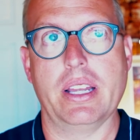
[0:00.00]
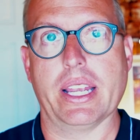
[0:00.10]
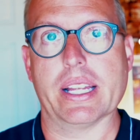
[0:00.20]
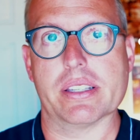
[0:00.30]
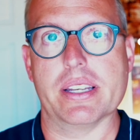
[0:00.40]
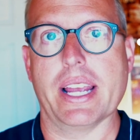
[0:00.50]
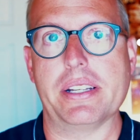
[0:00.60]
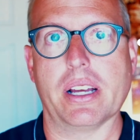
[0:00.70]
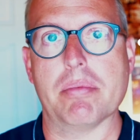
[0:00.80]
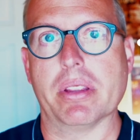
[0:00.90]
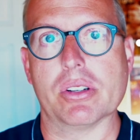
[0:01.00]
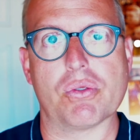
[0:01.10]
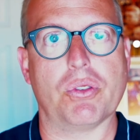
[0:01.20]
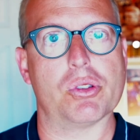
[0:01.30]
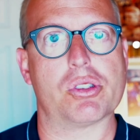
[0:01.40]
It's daytime and there's
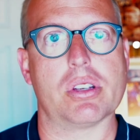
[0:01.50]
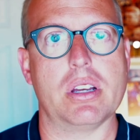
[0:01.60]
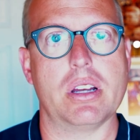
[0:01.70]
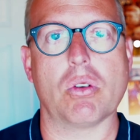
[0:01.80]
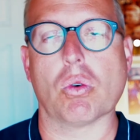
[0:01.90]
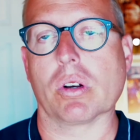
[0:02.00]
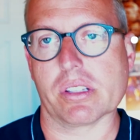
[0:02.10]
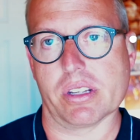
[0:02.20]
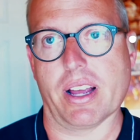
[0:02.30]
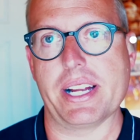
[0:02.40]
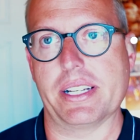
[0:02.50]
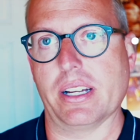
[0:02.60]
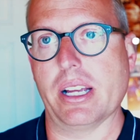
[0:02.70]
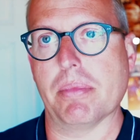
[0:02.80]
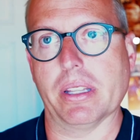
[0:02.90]
full sun, or it's
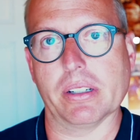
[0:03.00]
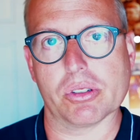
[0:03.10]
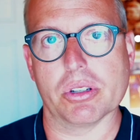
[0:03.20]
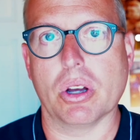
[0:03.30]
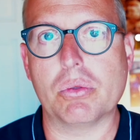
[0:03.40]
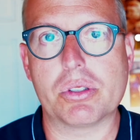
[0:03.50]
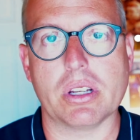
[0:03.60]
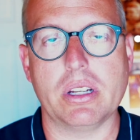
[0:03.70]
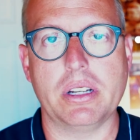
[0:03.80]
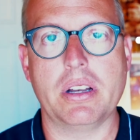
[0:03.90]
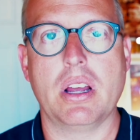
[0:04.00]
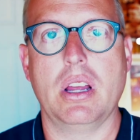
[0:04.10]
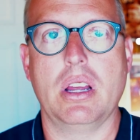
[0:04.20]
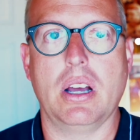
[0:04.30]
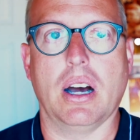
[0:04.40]
nighttime and there's no sun.
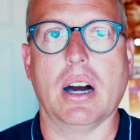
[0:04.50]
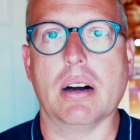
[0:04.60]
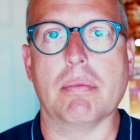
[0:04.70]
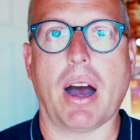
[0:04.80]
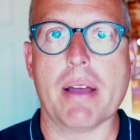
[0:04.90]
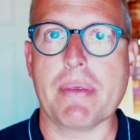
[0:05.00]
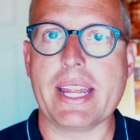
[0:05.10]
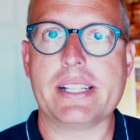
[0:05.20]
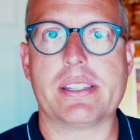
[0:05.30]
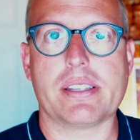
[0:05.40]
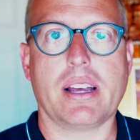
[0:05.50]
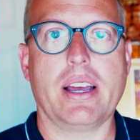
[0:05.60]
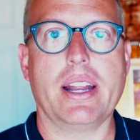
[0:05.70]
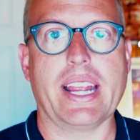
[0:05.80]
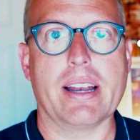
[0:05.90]
I'm
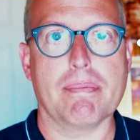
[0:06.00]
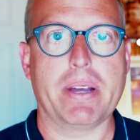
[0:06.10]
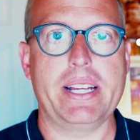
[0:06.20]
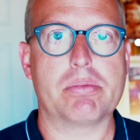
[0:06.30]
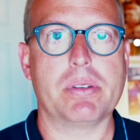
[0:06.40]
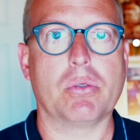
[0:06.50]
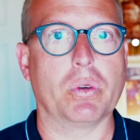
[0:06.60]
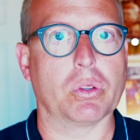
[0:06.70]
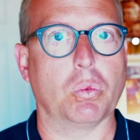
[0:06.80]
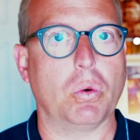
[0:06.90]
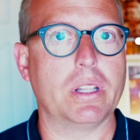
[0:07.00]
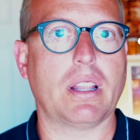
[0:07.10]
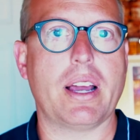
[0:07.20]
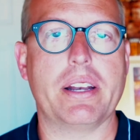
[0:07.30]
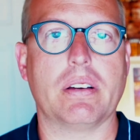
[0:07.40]
inside in a basement with one
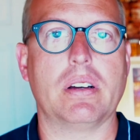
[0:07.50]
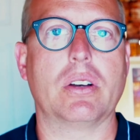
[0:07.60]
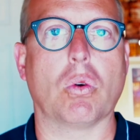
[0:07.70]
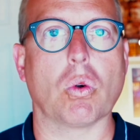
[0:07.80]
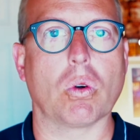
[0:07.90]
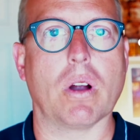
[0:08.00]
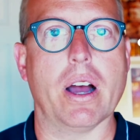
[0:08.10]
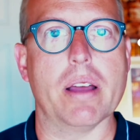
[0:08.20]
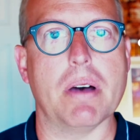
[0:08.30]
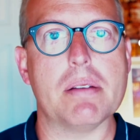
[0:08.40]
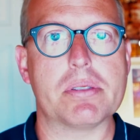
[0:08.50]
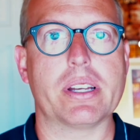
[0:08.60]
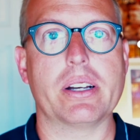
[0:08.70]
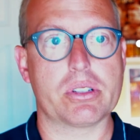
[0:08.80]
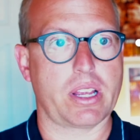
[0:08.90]
light on, or I'm
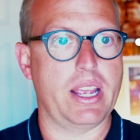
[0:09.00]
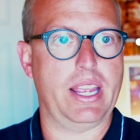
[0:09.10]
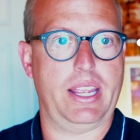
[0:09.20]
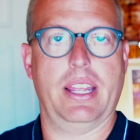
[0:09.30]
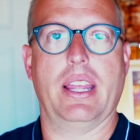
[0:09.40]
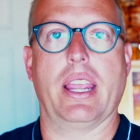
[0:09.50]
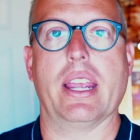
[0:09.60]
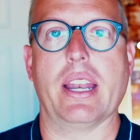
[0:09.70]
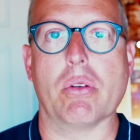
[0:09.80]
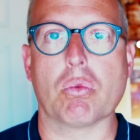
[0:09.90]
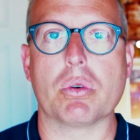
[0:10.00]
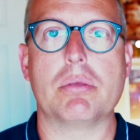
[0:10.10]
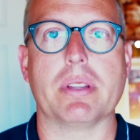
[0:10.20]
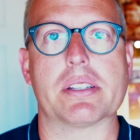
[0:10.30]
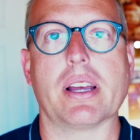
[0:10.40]
upstairs in a
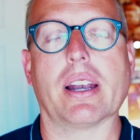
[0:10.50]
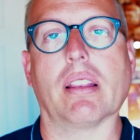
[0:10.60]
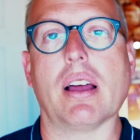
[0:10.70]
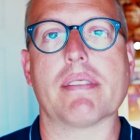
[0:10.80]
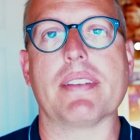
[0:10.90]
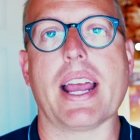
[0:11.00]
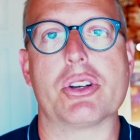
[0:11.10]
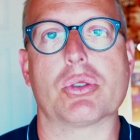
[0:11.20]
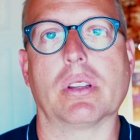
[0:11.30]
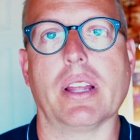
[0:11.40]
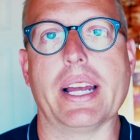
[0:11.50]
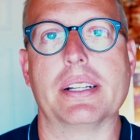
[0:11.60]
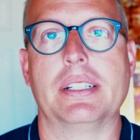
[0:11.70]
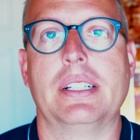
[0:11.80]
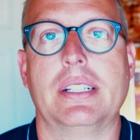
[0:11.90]
room that's got a lot of natural
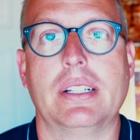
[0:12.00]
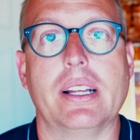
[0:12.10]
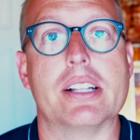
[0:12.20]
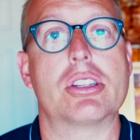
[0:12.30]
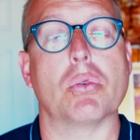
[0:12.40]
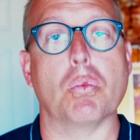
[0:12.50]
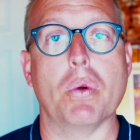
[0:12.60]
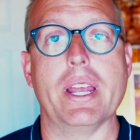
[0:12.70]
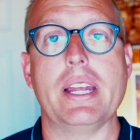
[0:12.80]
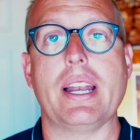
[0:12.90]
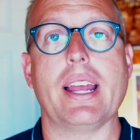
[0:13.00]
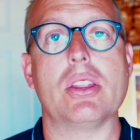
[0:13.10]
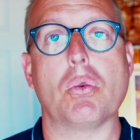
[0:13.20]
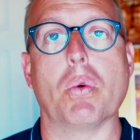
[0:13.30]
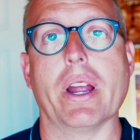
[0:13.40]
light. It's the when and
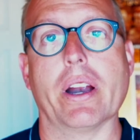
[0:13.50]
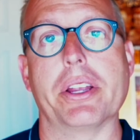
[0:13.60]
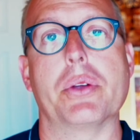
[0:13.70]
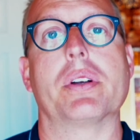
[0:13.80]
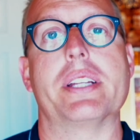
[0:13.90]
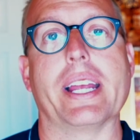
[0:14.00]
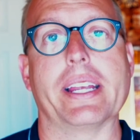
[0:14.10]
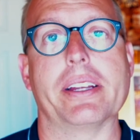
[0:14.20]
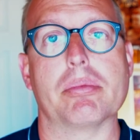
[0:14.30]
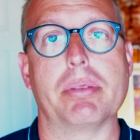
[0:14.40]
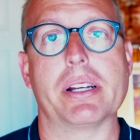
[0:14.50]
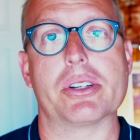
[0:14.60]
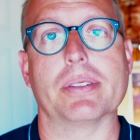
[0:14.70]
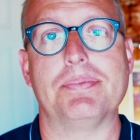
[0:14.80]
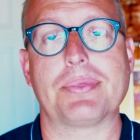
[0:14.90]
the where you are taking your picture.